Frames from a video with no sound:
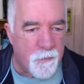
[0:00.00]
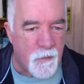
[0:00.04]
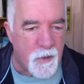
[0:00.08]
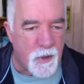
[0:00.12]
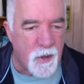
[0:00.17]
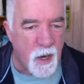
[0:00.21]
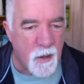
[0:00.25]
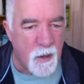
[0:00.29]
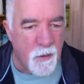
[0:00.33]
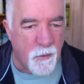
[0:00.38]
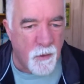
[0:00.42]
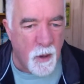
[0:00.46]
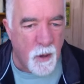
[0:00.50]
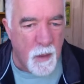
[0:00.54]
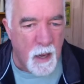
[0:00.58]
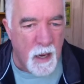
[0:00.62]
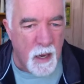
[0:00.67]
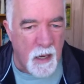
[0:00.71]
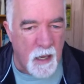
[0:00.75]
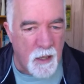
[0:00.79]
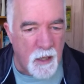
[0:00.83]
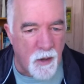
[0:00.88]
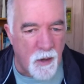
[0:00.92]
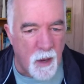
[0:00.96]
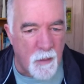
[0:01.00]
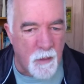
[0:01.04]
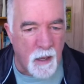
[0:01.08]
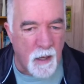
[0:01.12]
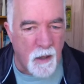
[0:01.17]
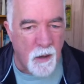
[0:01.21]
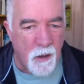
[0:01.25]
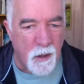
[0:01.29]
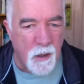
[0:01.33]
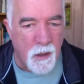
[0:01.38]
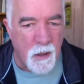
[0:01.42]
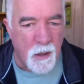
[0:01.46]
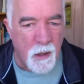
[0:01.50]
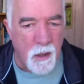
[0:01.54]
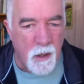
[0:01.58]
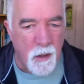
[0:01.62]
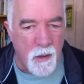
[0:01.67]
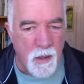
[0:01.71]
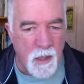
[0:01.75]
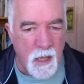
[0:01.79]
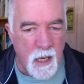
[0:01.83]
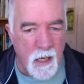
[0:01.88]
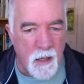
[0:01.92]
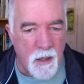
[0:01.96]
trying to format it, I tried, but I couldn't
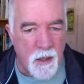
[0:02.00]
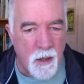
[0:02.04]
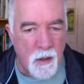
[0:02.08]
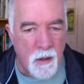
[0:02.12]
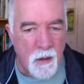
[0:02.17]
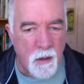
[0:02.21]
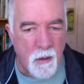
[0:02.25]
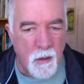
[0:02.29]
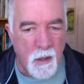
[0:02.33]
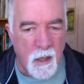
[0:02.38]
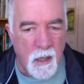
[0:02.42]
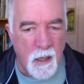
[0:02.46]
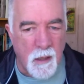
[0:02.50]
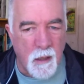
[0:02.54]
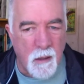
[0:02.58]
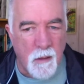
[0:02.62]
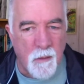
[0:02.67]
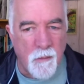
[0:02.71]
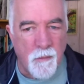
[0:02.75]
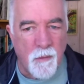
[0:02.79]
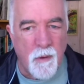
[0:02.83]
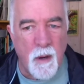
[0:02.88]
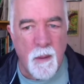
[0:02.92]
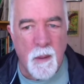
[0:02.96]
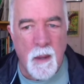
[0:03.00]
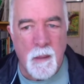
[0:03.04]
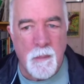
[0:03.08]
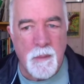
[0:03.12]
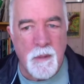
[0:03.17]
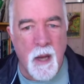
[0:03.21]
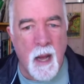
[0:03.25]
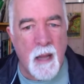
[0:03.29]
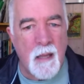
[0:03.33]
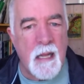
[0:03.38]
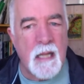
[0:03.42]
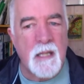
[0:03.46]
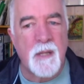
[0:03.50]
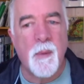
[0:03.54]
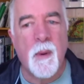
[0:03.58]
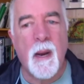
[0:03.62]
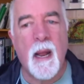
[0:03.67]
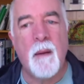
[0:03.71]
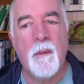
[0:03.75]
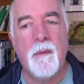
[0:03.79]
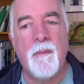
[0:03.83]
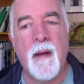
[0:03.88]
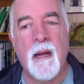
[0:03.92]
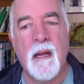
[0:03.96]
use enter or anything to format it. So that's what
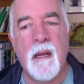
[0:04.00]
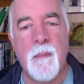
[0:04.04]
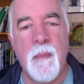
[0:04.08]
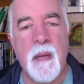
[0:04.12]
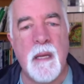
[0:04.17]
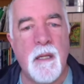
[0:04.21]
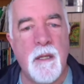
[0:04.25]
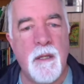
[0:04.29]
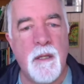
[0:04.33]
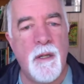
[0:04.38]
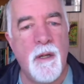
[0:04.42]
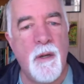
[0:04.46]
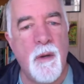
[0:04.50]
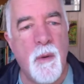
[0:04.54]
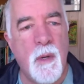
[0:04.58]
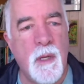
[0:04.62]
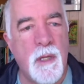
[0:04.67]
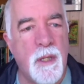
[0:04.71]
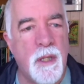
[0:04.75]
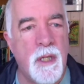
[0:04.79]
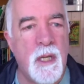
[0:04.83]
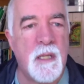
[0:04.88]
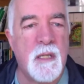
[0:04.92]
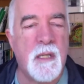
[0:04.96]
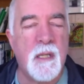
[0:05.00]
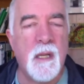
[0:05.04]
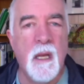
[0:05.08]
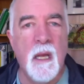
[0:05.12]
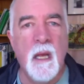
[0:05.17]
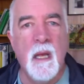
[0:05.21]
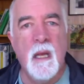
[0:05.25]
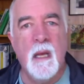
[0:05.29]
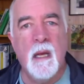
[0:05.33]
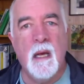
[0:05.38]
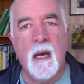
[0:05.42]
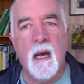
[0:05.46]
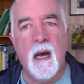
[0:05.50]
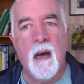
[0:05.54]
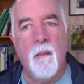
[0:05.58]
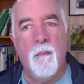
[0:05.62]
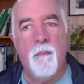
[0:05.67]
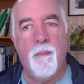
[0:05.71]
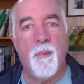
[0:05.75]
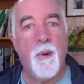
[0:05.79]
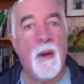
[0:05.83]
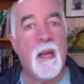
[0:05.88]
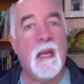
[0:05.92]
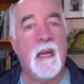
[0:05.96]
I would recommend to do, is just
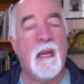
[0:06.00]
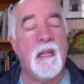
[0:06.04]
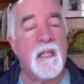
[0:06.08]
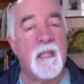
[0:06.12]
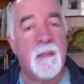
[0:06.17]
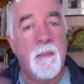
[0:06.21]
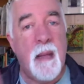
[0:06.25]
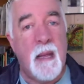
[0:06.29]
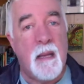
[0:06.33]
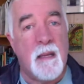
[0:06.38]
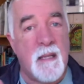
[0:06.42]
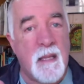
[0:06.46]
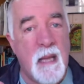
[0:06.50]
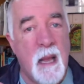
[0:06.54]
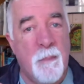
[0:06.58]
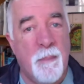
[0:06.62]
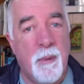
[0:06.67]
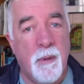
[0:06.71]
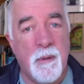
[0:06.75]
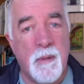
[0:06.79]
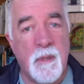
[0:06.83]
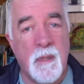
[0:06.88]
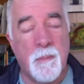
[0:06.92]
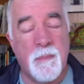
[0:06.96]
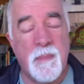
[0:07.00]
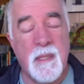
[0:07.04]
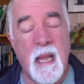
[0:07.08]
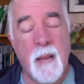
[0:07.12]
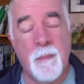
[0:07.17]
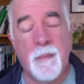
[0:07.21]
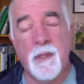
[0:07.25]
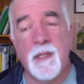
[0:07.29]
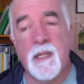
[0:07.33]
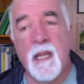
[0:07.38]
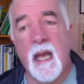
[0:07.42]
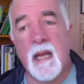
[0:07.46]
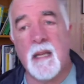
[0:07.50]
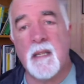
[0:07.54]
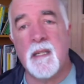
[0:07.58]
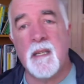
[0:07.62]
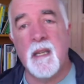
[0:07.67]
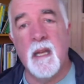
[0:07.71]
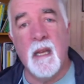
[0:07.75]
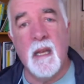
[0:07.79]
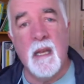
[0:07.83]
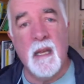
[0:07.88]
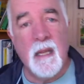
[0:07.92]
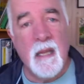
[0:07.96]
bring in some sample
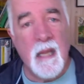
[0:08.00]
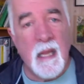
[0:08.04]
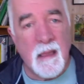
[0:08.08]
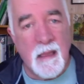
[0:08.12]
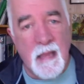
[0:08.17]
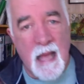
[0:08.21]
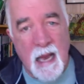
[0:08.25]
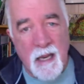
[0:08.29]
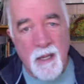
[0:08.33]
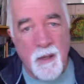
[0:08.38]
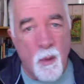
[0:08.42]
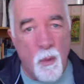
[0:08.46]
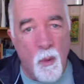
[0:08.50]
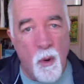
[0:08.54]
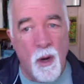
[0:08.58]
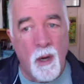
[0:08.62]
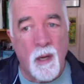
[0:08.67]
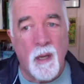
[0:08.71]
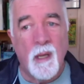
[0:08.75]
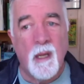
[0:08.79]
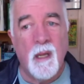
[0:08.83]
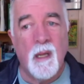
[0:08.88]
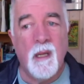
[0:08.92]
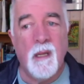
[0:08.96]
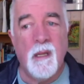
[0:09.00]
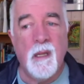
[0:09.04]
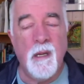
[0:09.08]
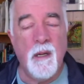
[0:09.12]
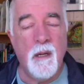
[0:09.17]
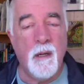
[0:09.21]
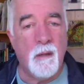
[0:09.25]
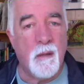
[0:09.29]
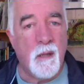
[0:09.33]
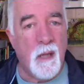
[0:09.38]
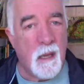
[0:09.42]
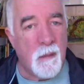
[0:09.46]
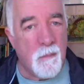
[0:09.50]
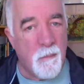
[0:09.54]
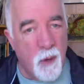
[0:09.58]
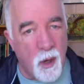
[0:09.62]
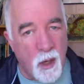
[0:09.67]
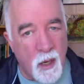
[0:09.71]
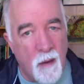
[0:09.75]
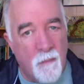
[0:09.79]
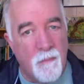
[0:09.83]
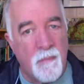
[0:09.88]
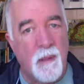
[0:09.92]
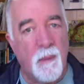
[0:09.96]
text, get that to work, and then you'll get
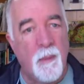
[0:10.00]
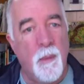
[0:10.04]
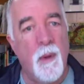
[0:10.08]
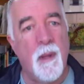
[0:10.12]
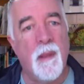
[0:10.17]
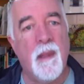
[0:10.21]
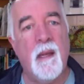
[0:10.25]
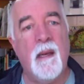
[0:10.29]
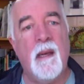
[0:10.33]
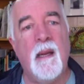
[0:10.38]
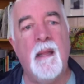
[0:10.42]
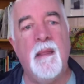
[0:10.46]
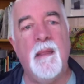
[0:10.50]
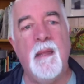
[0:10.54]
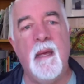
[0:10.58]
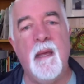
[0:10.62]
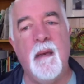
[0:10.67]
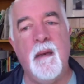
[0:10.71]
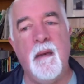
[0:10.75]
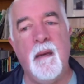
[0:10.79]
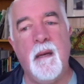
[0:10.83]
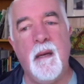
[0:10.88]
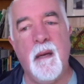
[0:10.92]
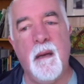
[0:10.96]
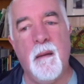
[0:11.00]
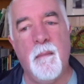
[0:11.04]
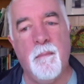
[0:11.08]
more comfortable with it, and then